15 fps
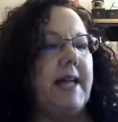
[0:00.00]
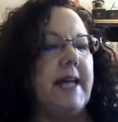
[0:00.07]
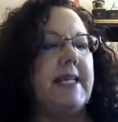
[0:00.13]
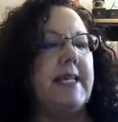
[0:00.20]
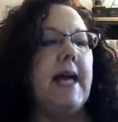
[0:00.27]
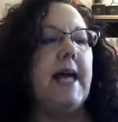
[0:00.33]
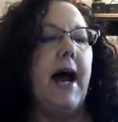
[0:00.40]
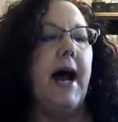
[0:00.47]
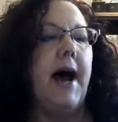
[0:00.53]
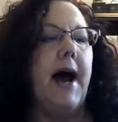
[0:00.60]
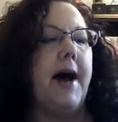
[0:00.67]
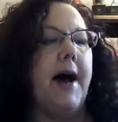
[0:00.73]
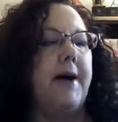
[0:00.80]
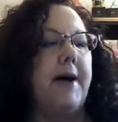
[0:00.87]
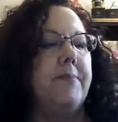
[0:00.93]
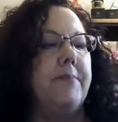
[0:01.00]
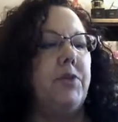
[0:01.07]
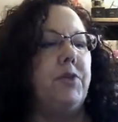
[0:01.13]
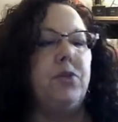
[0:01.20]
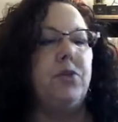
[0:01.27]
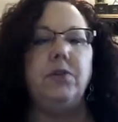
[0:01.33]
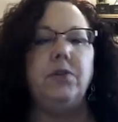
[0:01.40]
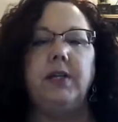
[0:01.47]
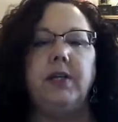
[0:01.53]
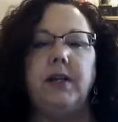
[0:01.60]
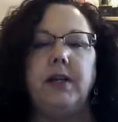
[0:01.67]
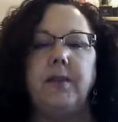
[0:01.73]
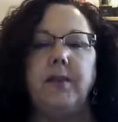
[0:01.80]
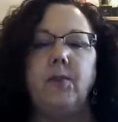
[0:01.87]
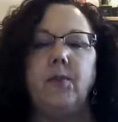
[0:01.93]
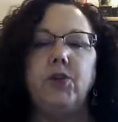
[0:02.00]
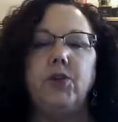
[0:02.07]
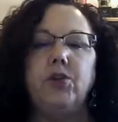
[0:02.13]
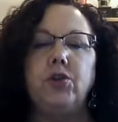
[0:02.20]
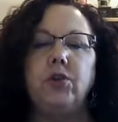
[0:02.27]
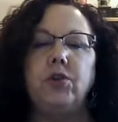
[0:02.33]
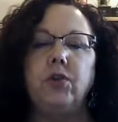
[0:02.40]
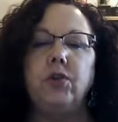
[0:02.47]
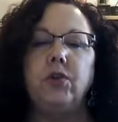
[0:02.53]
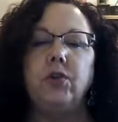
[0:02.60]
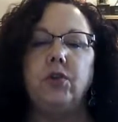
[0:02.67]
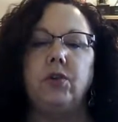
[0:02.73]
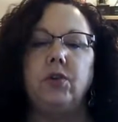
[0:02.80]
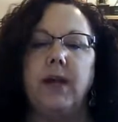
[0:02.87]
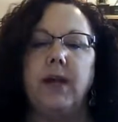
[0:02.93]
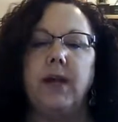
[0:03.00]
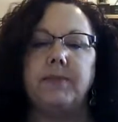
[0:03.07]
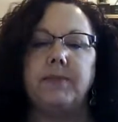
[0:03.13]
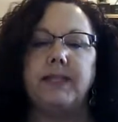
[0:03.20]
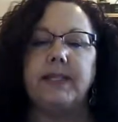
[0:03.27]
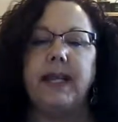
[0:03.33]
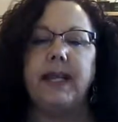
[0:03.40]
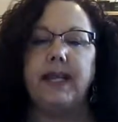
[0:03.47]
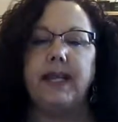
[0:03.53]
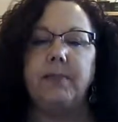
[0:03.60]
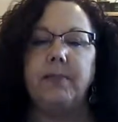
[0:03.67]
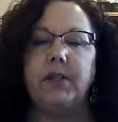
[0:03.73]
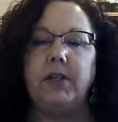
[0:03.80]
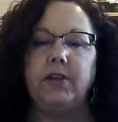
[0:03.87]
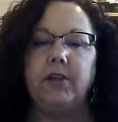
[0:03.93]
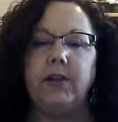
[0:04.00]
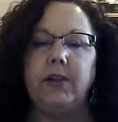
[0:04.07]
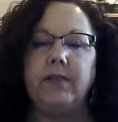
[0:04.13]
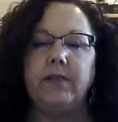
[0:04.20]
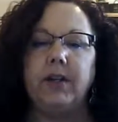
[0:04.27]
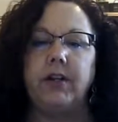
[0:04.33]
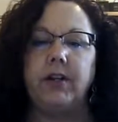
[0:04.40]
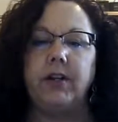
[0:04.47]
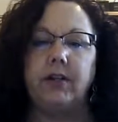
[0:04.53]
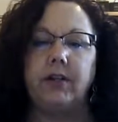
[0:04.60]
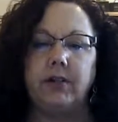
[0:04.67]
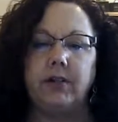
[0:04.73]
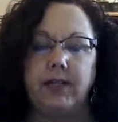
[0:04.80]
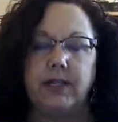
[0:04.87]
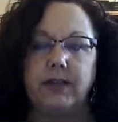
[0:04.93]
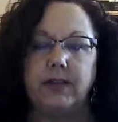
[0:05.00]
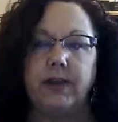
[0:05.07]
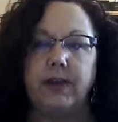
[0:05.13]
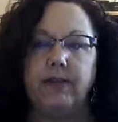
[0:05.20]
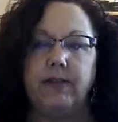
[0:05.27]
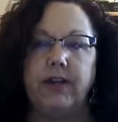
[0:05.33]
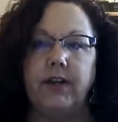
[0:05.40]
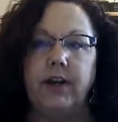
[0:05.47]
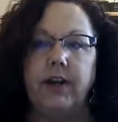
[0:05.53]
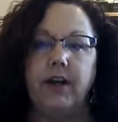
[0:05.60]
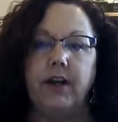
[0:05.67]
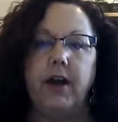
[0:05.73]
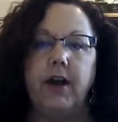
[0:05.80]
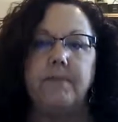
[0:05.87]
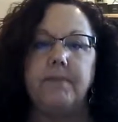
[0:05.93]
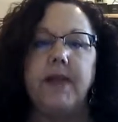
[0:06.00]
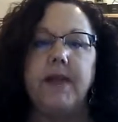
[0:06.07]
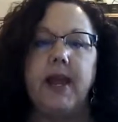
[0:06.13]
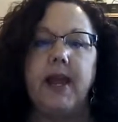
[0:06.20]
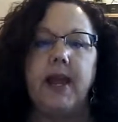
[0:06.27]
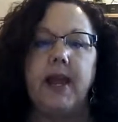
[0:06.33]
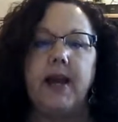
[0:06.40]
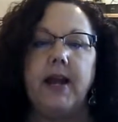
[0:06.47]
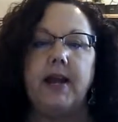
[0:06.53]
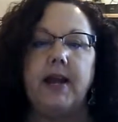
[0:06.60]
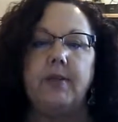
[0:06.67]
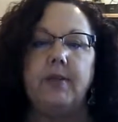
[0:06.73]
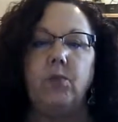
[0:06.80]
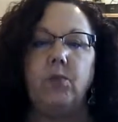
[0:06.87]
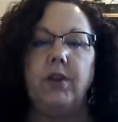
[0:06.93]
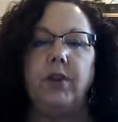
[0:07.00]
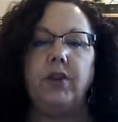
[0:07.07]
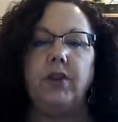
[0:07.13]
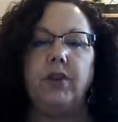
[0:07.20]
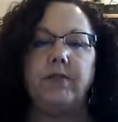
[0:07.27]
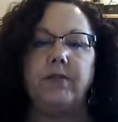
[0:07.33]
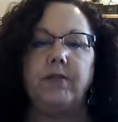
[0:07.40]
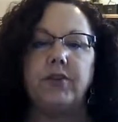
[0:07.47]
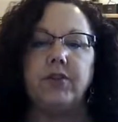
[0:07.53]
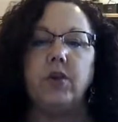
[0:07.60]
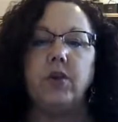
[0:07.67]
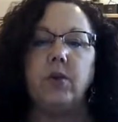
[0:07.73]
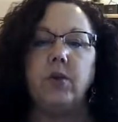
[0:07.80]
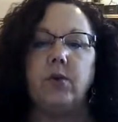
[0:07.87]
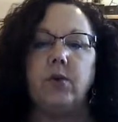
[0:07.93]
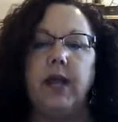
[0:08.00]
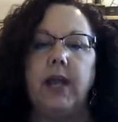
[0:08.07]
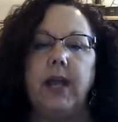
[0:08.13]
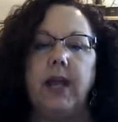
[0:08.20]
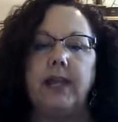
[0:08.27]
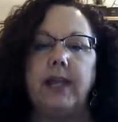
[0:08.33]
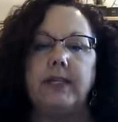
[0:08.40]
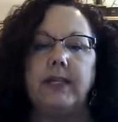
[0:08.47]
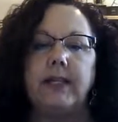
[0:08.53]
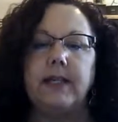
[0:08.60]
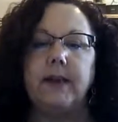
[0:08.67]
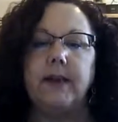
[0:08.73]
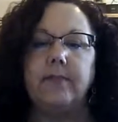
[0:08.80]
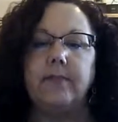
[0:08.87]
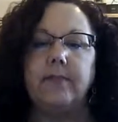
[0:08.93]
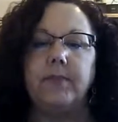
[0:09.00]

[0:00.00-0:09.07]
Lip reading: that. Once you sign up at your Avon or startavon.com and with your reference code, and